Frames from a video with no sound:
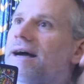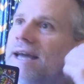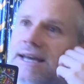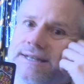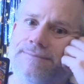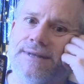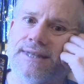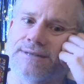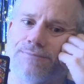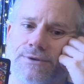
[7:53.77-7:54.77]
i hate to be
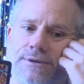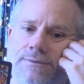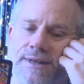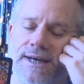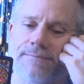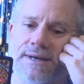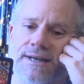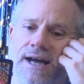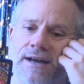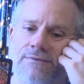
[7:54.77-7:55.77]
this brutal with it
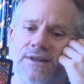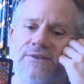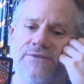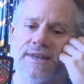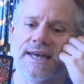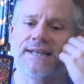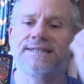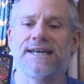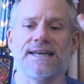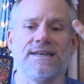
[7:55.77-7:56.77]
but i really feel like it's
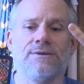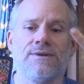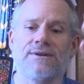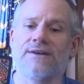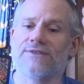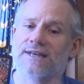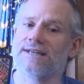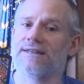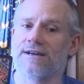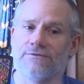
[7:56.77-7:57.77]
like you either have to get
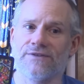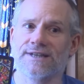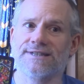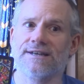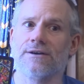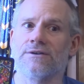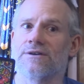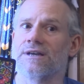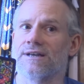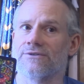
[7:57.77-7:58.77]
in there and fix it or you're
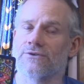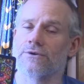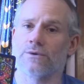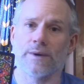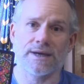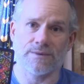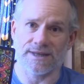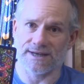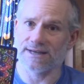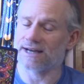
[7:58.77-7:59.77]
going to get thrown away with
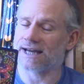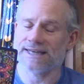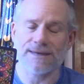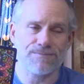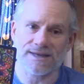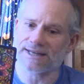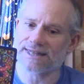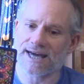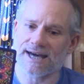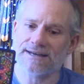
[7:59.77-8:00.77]
it i keep getting
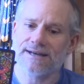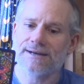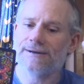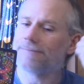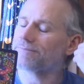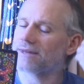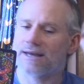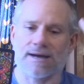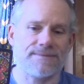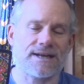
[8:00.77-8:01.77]
that
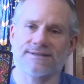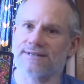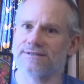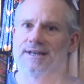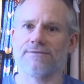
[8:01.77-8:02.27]
i'm not a sunshine